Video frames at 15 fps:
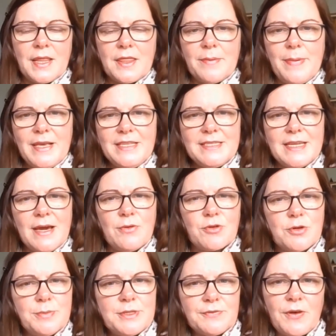The best
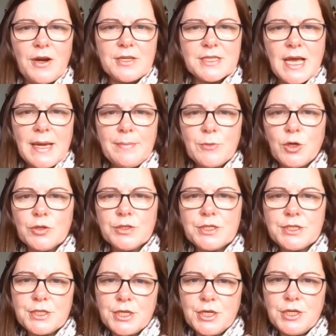outcome, as far as I'm
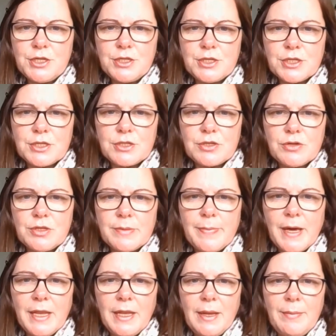concerned, during the
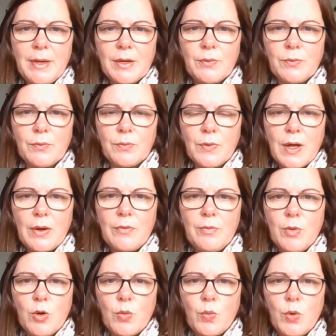pandemic while
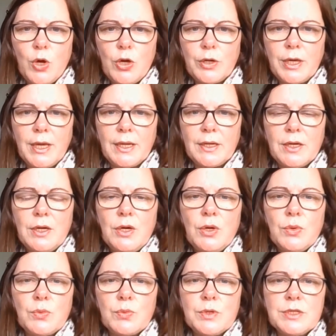remote working
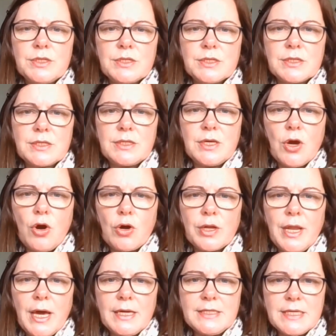was the
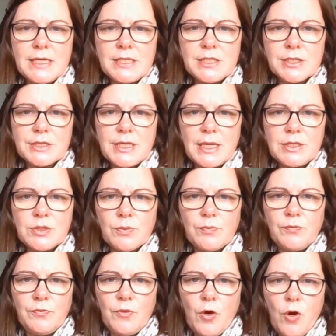organisational setup
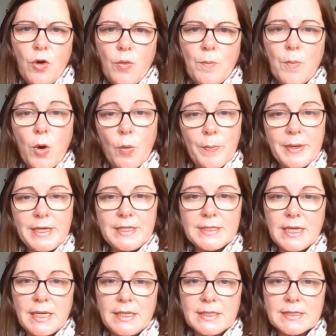for more
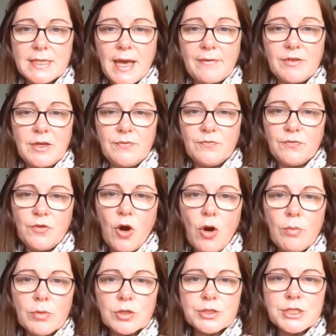meetings, having
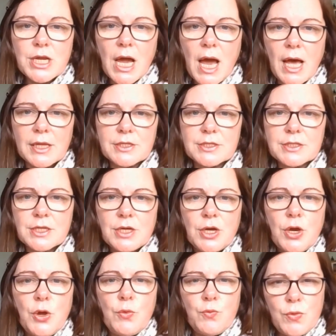informal chats,
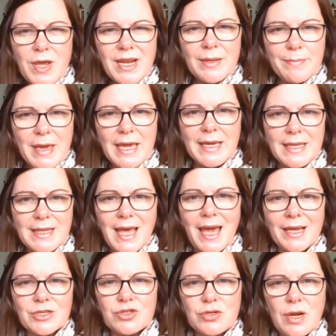really making that
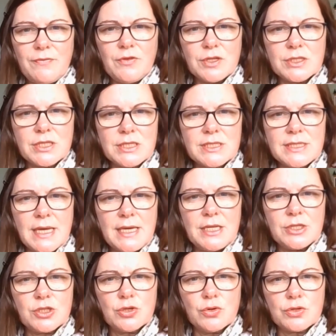extra effort to stay in
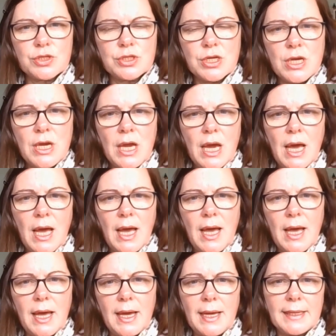touch
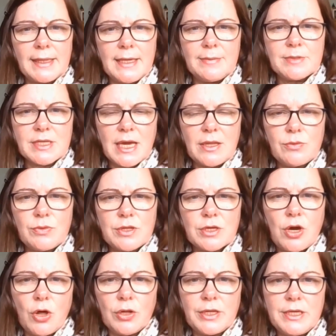and keep together with
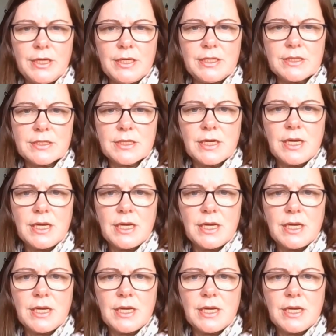colleagues.